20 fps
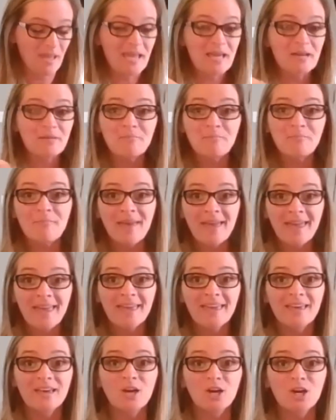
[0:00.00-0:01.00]
And
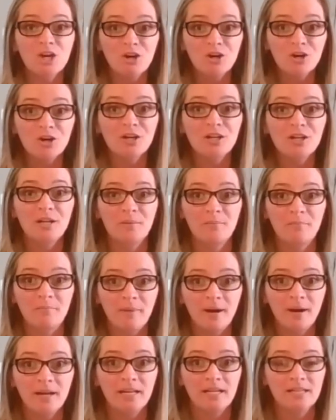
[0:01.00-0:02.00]
make good
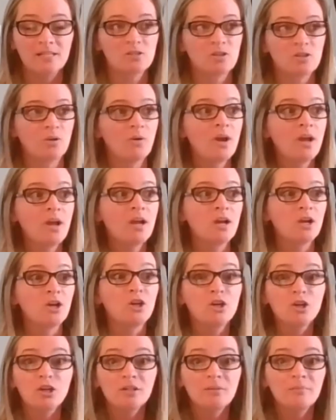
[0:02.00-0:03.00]
money. So
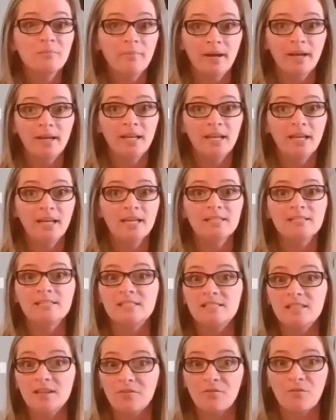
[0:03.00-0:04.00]
good money
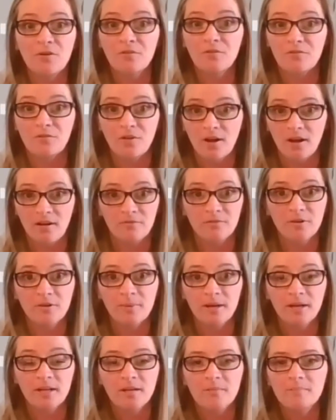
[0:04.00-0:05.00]
is different for
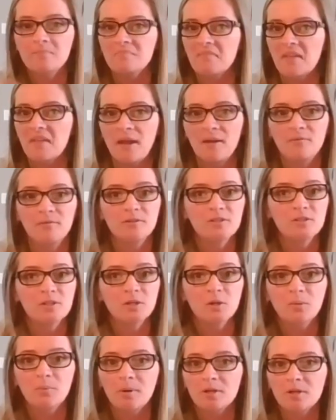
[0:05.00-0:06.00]
everybody, every
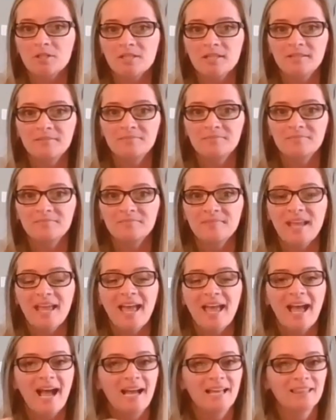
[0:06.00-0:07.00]
single person.
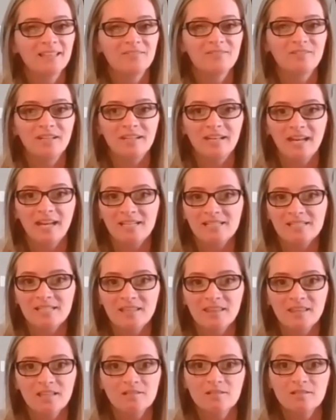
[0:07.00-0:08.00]
I lived on
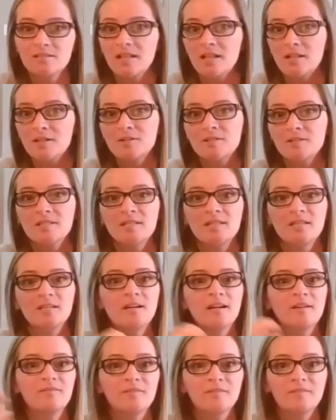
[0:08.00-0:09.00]
$19,000 a
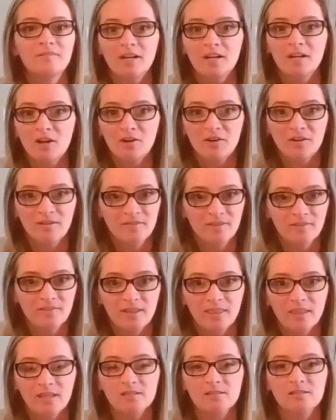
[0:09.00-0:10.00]
year. I've lived on
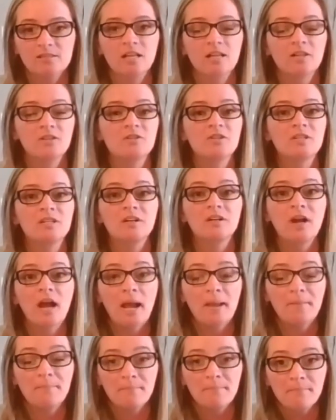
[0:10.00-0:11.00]
$150,000 a year.
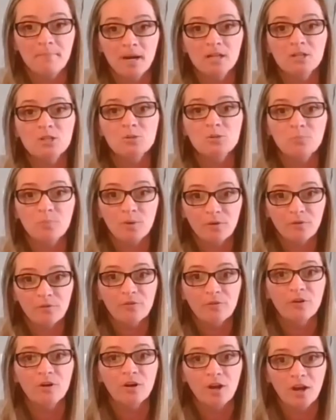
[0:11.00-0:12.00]
I much
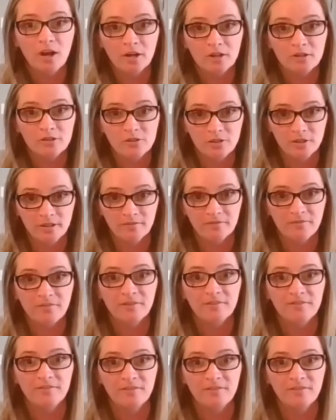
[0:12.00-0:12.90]
prefer $150,000.